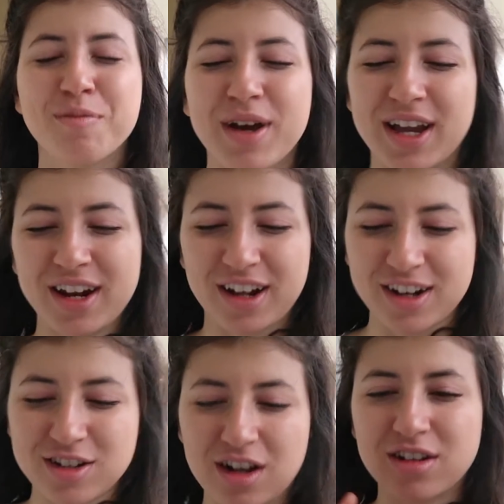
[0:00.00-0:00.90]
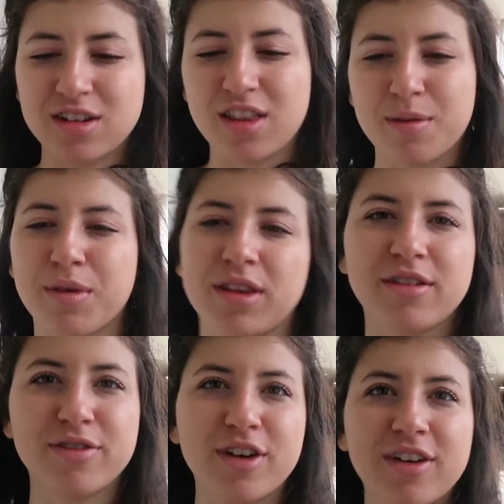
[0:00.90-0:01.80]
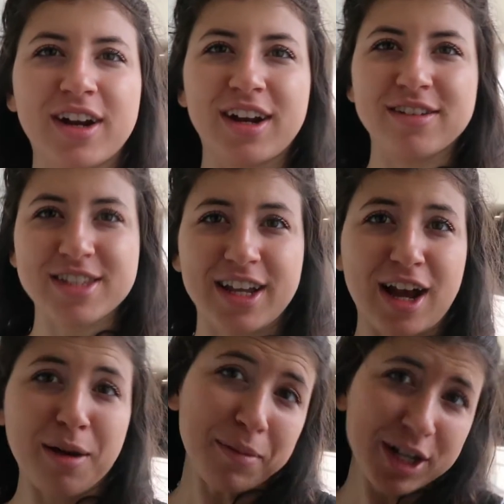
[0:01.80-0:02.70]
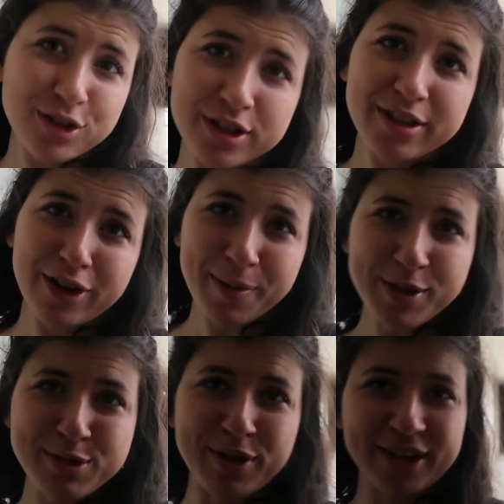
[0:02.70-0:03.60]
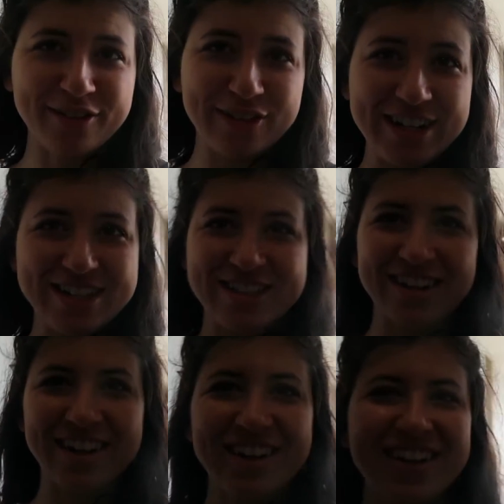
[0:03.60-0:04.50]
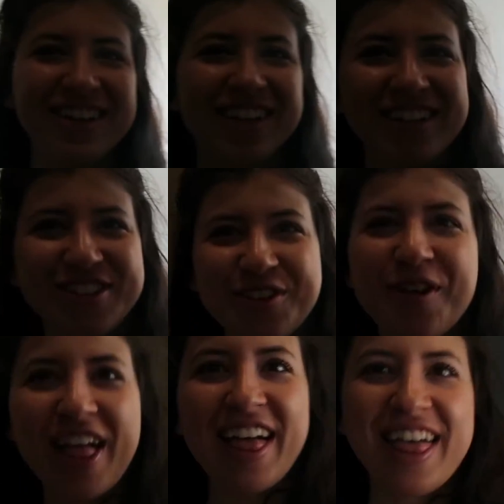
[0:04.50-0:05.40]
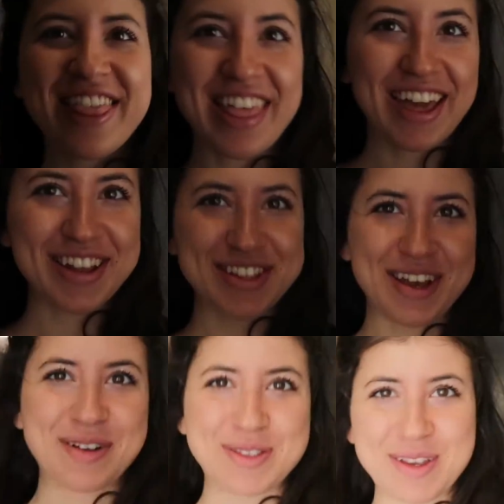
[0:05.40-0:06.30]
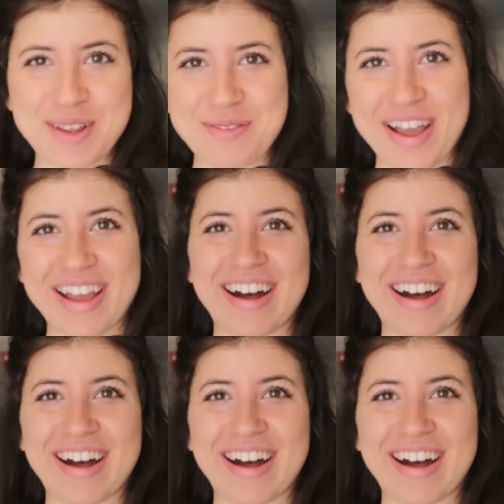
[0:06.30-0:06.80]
But I talked to them on the phone and I was like, I'm gonna go to the farmer's market for Easter. So that is how I'm spending my